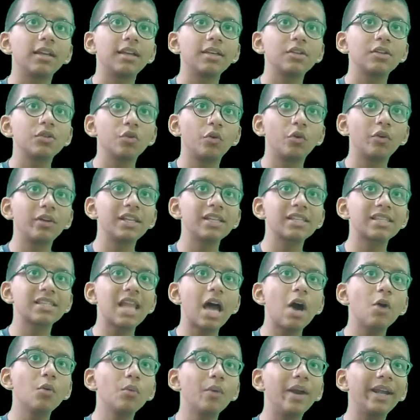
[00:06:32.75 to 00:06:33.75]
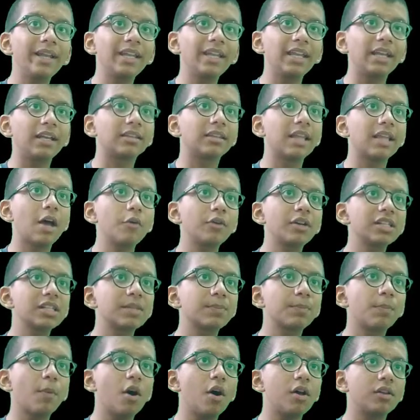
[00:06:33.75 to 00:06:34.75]
So it is now waiting, now it is
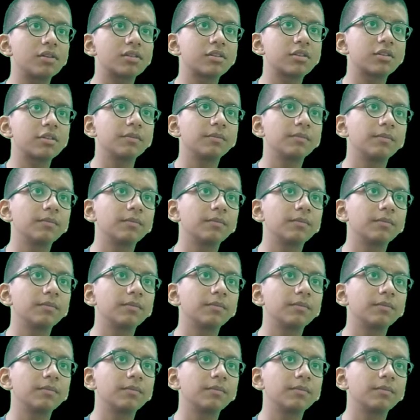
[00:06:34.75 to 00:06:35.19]
paused.